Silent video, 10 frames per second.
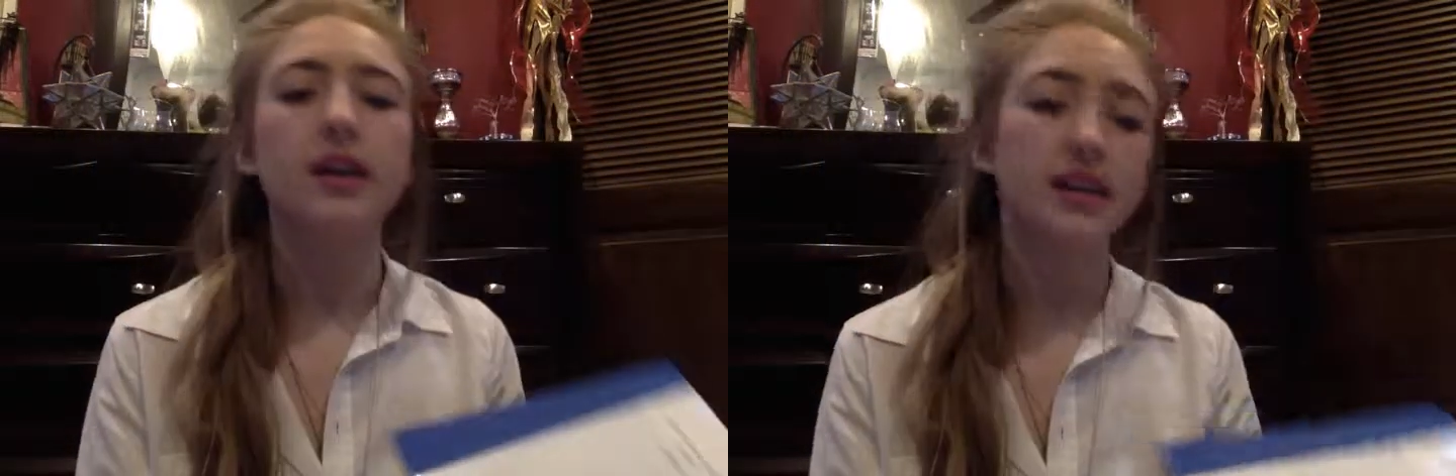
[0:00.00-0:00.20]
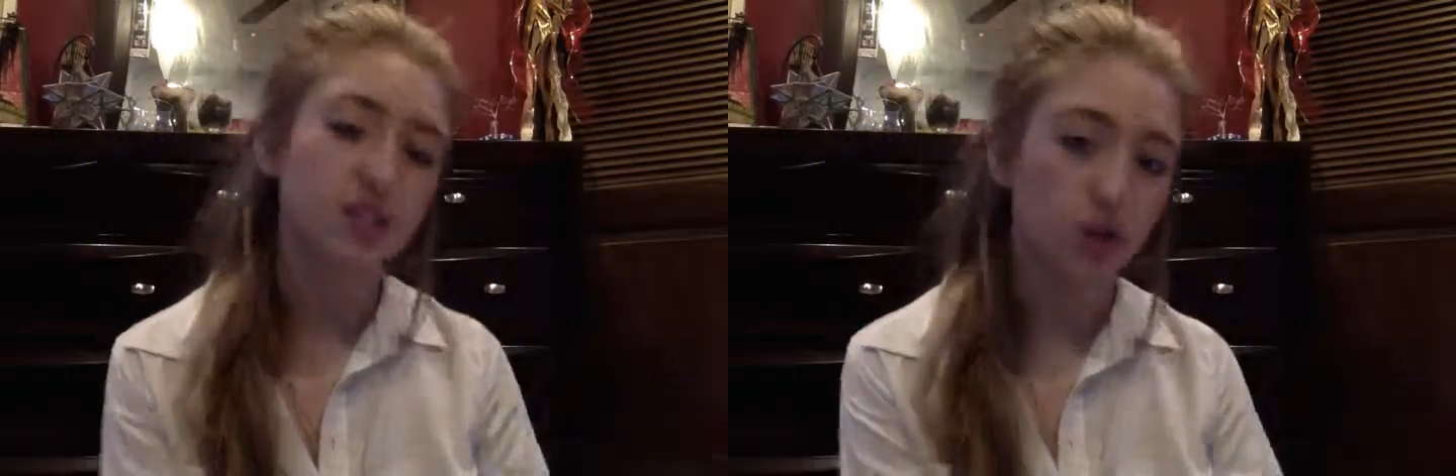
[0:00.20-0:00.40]

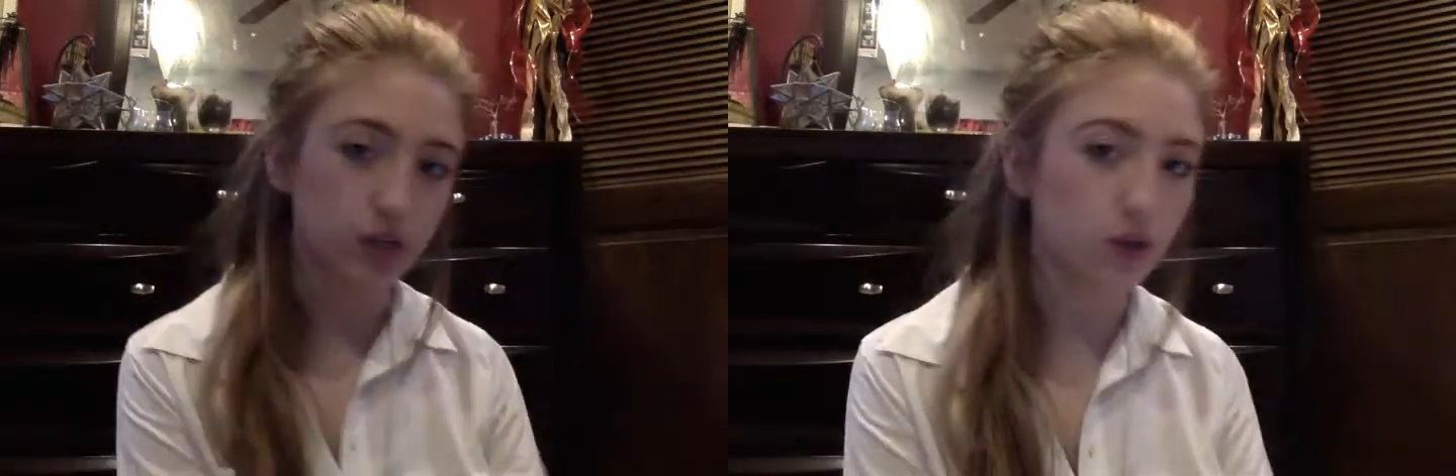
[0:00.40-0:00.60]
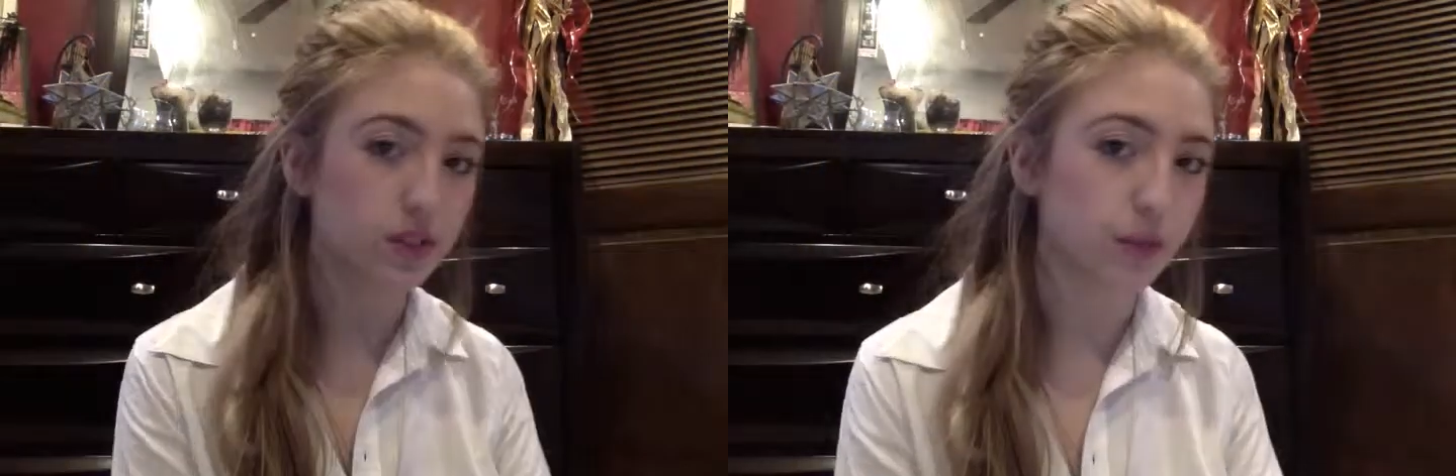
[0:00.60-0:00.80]
So it
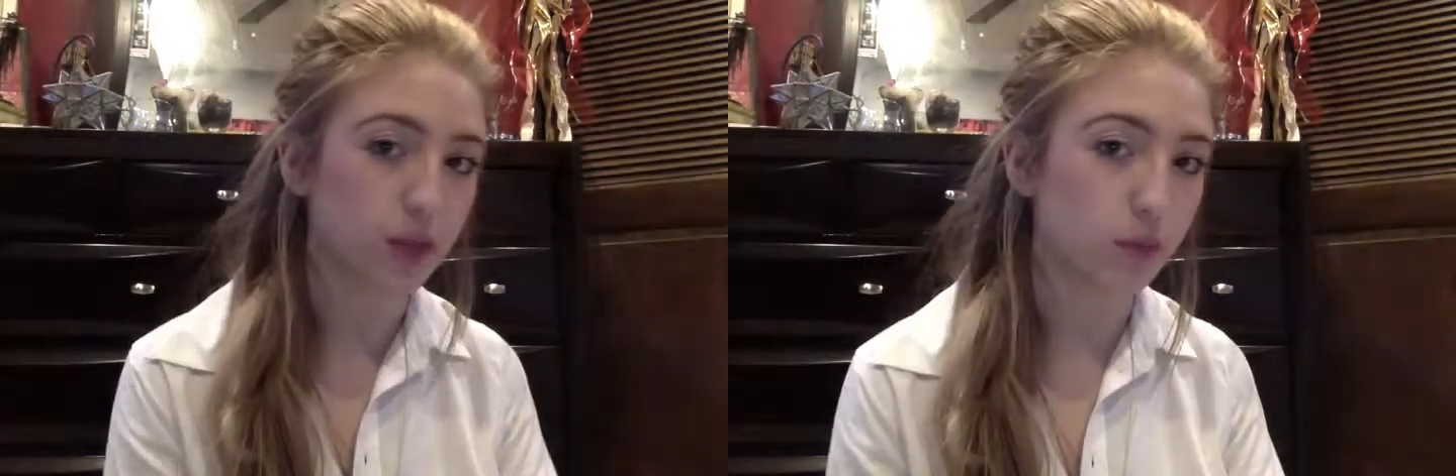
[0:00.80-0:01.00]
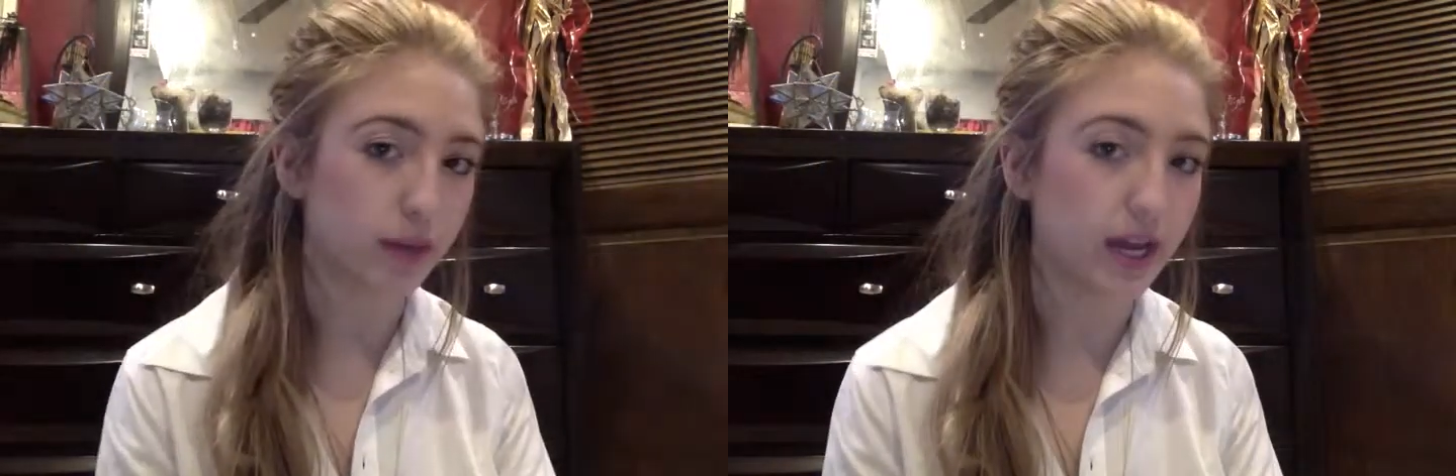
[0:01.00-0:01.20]
goes up a
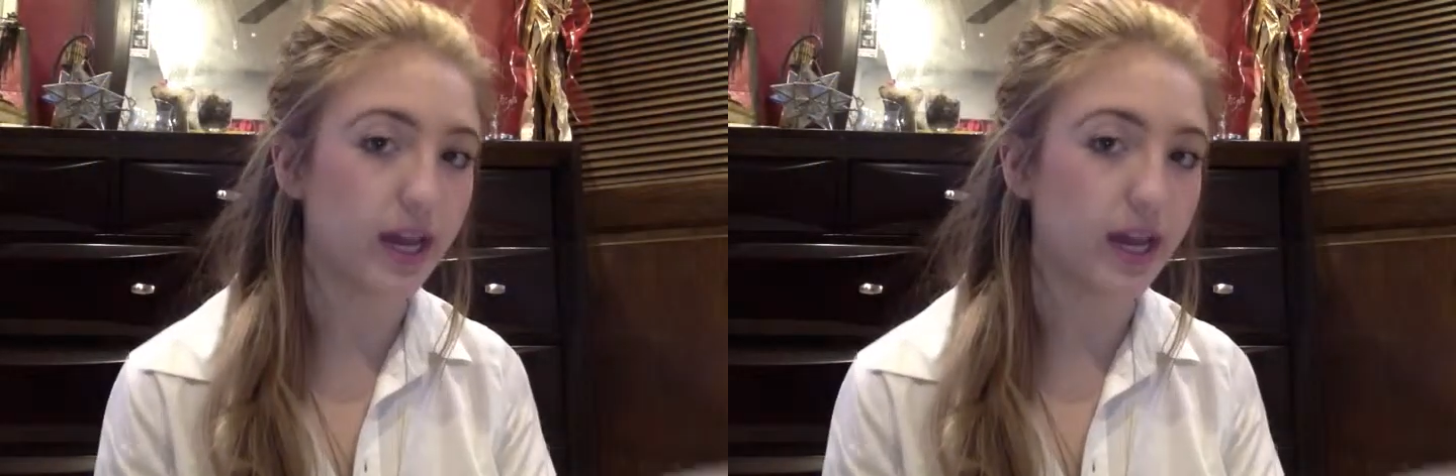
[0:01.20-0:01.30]
little bit,